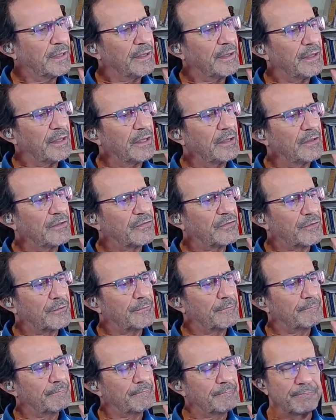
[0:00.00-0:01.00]
is
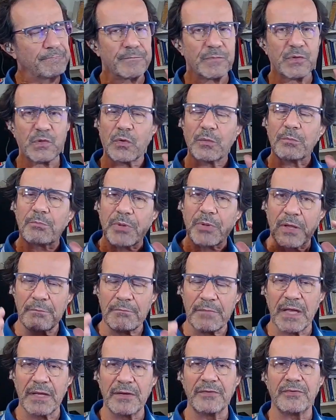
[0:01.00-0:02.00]
to
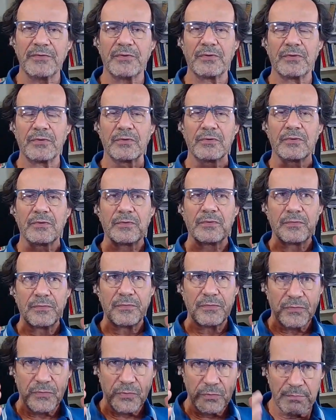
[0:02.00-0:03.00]
implement,
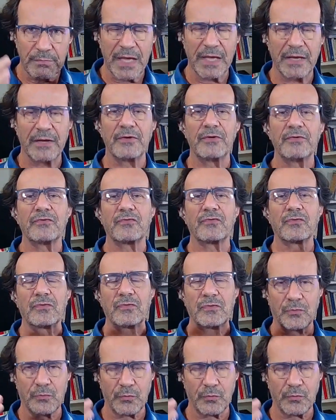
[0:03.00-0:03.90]
to manage the